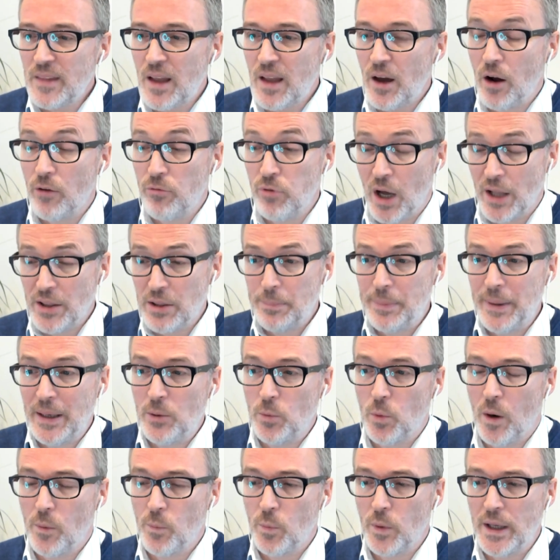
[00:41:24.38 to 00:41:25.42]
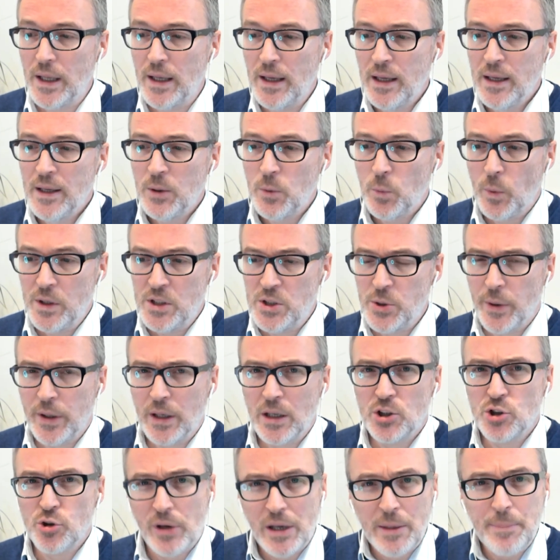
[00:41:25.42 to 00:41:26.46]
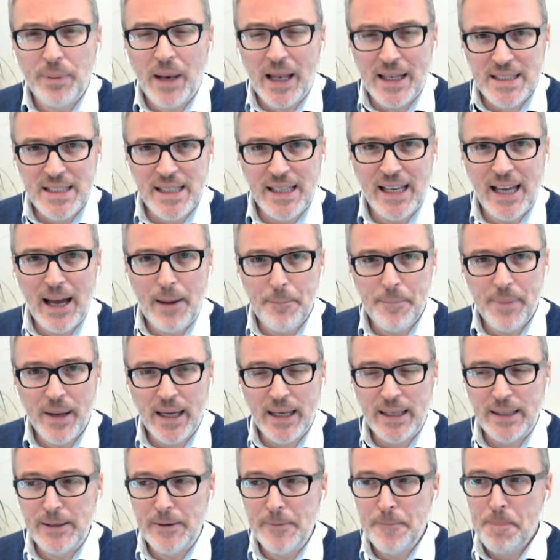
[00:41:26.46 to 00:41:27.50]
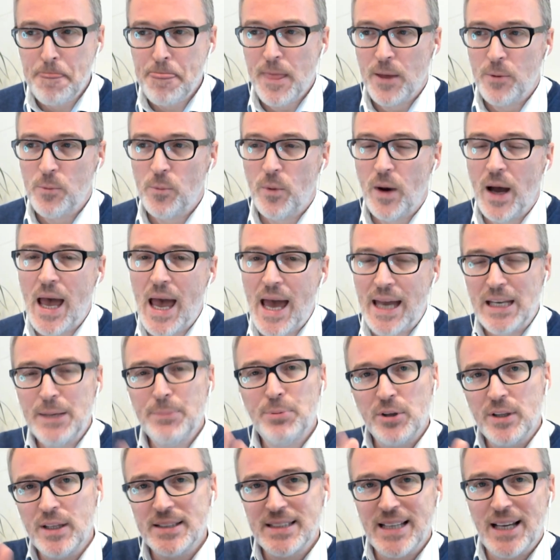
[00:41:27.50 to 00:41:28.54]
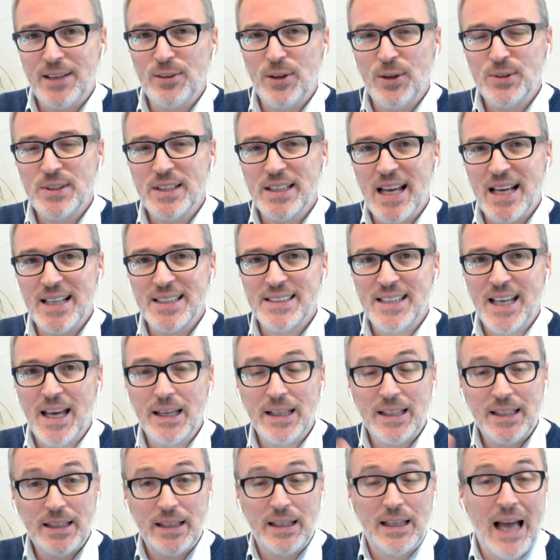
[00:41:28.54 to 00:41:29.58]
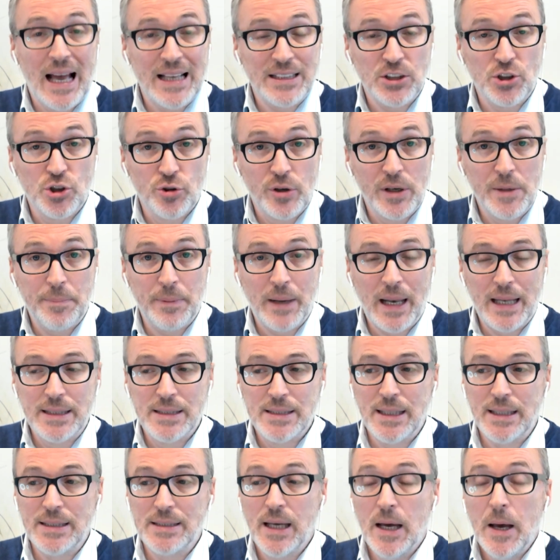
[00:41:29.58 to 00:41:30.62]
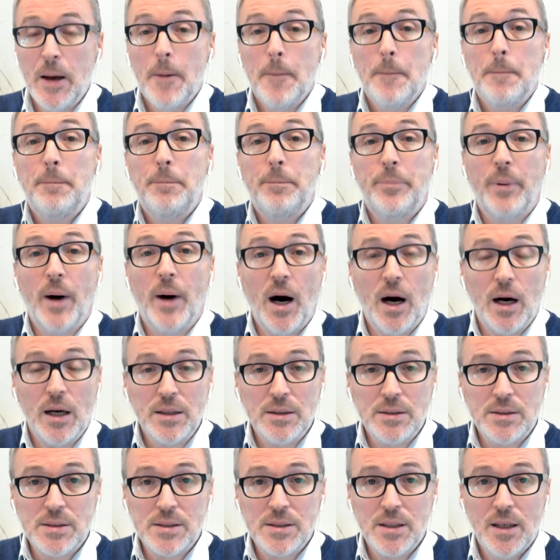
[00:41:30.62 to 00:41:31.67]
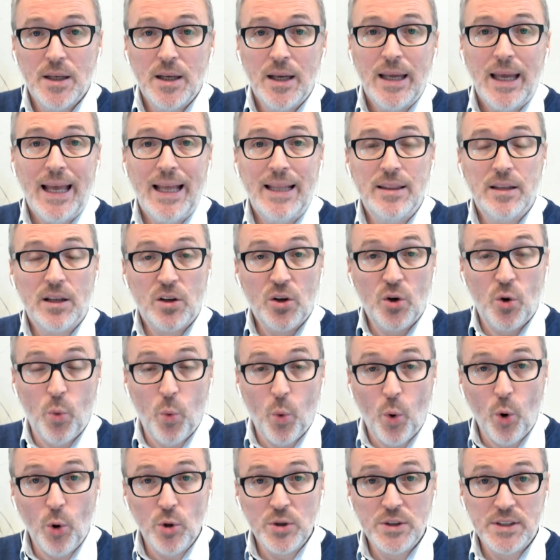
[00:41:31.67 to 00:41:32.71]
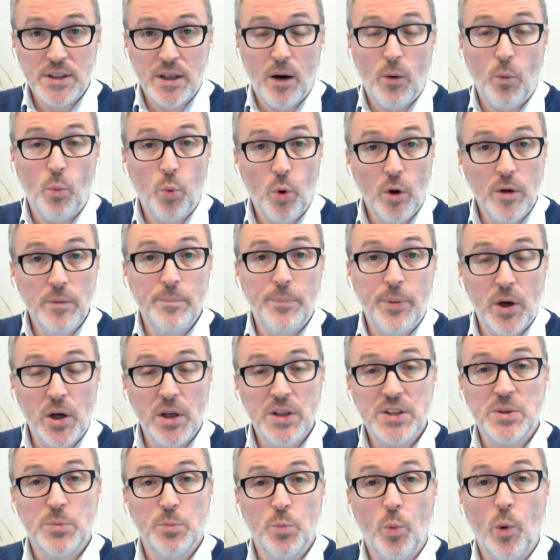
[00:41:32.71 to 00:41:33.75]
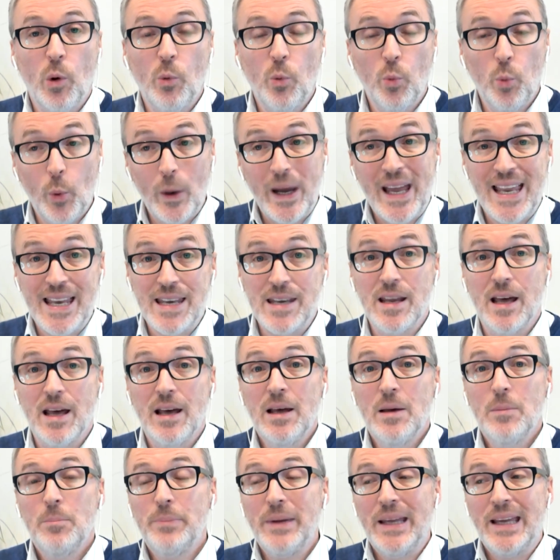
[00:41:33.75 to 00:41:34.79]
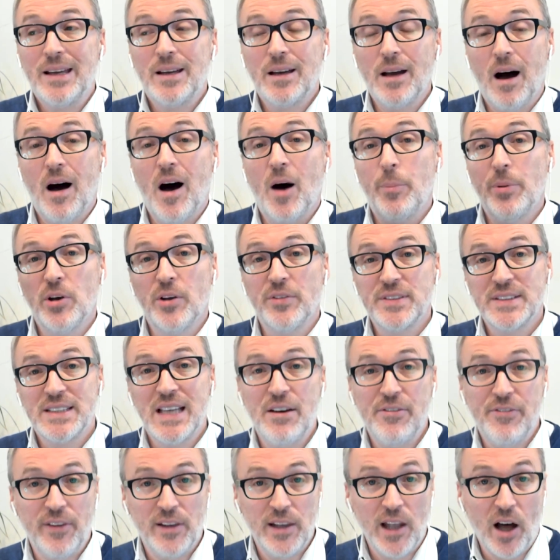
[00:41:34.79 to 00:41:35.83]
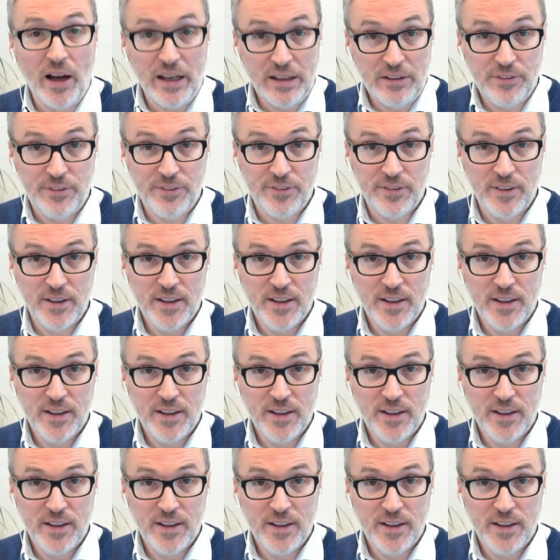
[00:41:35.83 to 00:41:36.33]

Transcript: a rather big one, we're doing a tree planting campaign where anybody that downloads an asset has a tree planted. But in the quarter, one person will win being carbon offset for life.